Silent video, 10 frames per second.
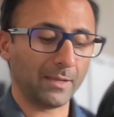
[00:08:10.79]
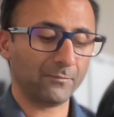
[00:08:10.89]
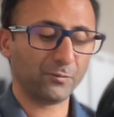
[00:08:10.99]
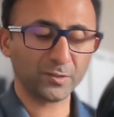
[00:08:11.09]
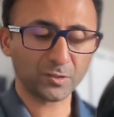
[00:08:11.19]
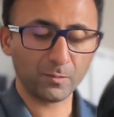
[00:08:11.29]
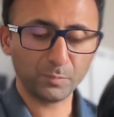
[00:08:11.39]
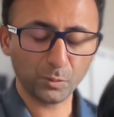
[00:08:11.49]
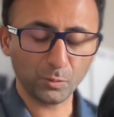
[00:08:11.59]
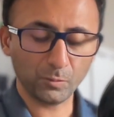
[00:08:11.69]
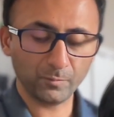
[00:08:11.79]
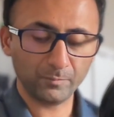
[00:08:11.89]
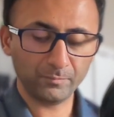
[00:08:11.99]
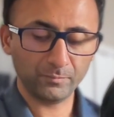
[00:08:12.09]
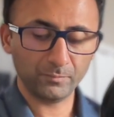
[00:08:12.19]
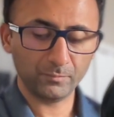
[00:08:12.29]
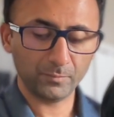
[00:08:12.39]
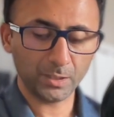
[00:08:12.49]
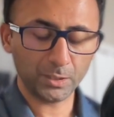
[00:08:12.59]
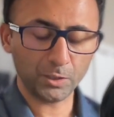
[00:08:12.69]
For example,
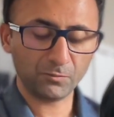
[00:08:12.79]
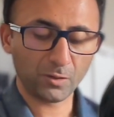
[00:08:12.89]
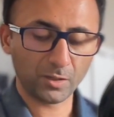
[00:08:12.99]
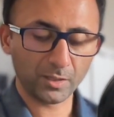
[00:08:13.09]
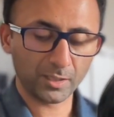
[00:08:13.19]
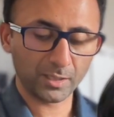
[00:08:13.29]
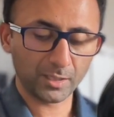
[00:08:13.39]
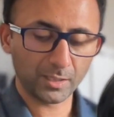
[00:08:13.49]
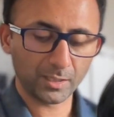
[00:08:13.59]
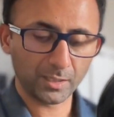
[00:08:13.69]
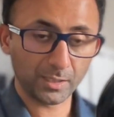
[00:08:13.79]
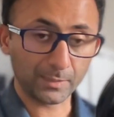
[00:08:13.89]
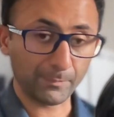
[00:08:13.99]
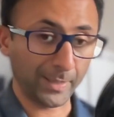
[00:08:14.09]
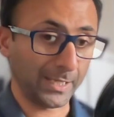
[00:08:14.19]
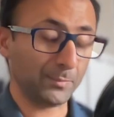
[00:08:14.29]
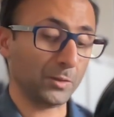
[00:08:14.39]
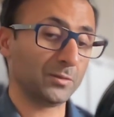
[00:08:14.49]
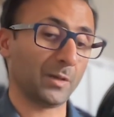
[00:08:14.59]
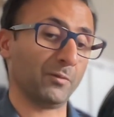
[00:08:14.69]
you've got the baby
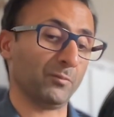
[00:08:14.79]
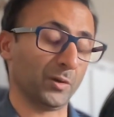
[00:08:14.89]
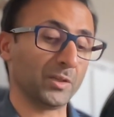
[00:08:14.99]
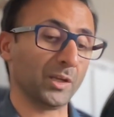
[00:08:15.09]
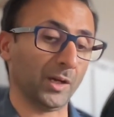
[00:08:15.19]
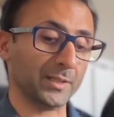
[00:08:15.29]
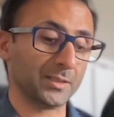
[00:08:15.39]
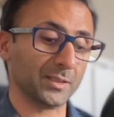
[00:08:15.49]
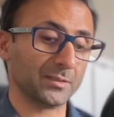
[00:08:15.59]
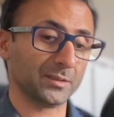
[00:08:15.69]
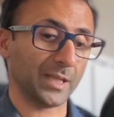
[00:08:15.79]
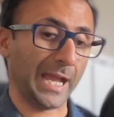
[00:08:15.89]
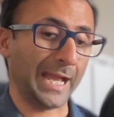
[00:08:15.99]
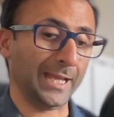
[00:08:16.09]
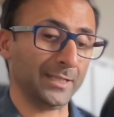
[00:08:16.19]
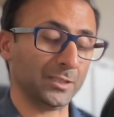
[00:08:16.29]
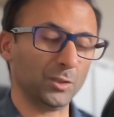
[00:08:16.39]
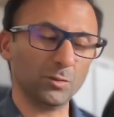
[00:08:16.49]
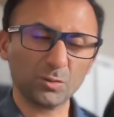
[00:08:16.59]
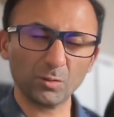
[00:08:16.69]
who's coming with bronchiolitis, and
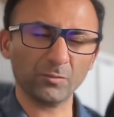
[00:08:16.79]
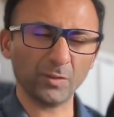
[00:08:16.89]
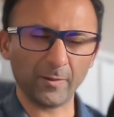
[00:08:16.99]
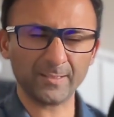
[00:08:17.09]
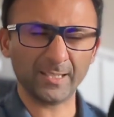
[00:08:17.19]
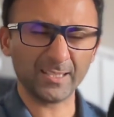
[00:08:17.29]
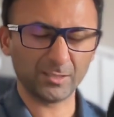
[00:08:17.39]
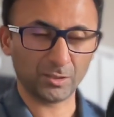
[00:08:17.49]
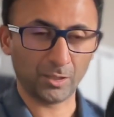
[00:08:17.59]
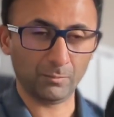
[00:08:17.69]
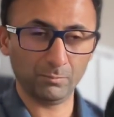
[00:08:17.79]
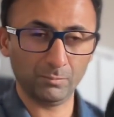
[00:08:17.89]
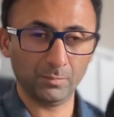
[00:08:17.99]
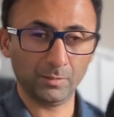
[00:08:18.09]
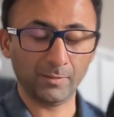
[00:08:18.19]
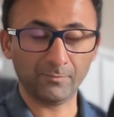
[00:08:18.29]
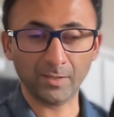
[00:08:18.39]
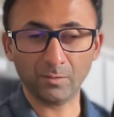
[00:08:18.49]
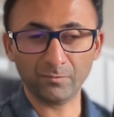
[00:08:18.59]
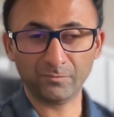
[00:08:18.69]
you sort of know as an SHO, if they're
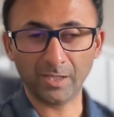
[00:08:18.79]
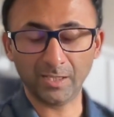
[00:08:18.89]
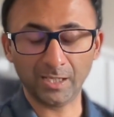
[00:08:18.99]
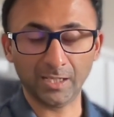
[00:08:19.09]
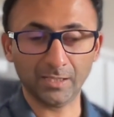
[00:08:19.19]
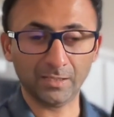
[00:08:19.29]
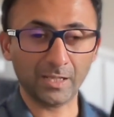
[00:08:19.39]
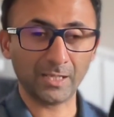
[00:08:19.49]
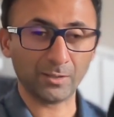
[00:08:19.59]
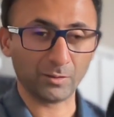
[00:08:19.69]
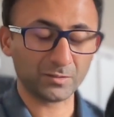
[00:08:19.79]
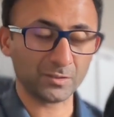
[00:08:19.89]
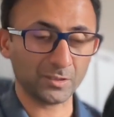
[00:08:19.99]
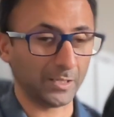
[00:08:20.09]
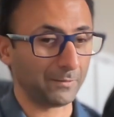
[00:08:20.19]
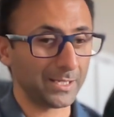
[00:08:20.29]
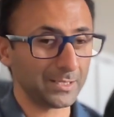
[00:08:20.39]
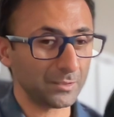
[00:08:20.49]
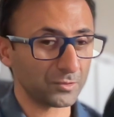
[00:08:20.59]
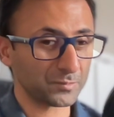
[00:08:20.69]
not feeding and they need oxygen, they're in
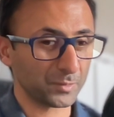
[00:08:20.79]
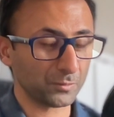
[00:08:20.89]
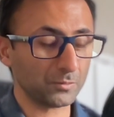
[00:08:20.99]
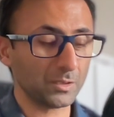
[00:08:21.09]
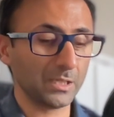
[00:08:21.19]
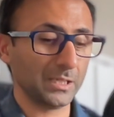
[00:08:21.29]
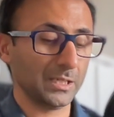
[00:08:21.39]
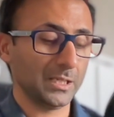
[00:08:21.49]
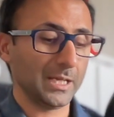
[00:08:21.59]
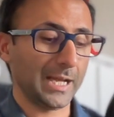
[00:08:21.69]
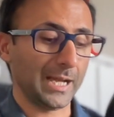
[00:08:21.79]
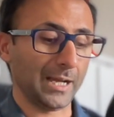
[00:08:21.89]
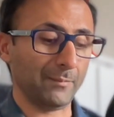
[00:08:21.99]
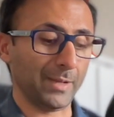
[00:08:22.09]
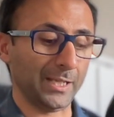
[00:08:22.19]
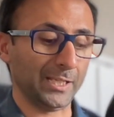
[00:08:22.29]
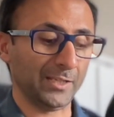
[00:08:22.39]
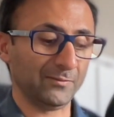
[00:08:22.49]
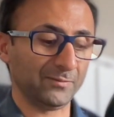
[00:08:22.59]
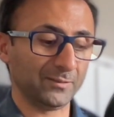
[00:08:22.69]
hospital, and
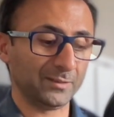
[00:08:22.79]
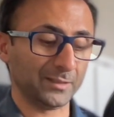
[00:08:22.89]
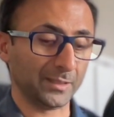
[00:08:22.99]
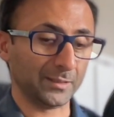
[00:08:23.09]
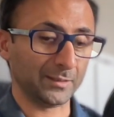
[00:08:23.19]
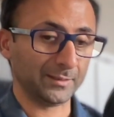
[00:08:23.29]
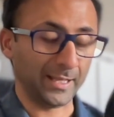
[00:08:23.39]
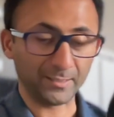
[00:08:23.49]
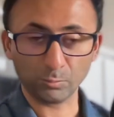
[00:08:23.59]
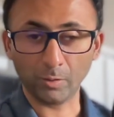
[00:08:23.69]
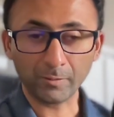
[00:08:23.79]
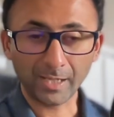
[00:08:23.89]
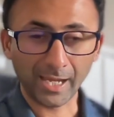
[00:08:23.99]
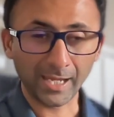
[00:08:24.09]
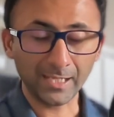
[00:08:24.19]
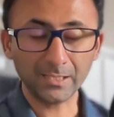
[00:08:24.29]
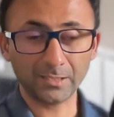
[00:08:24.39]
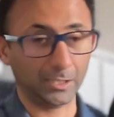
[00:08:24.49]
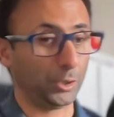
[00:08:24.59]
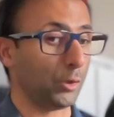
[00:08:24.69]
if that's all okay, they
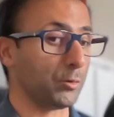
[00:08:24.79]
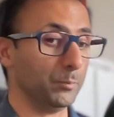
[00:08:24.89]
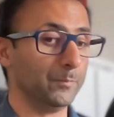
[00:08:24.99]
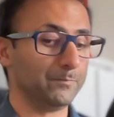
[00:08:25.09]
can go home.